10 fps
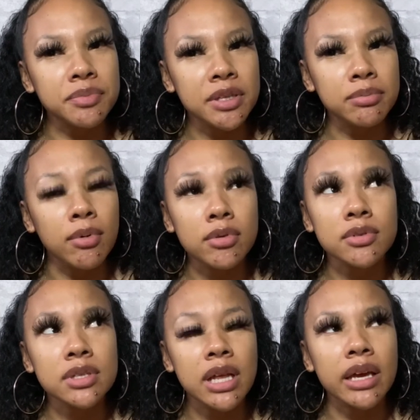
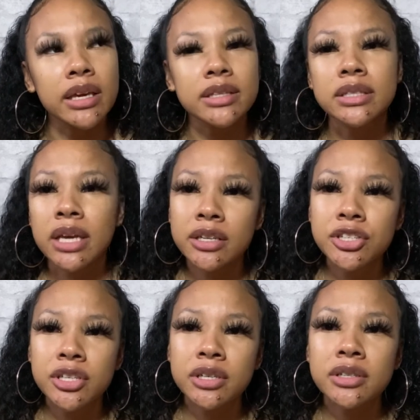people's like
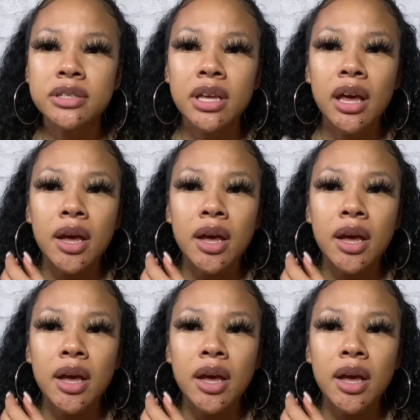intentions.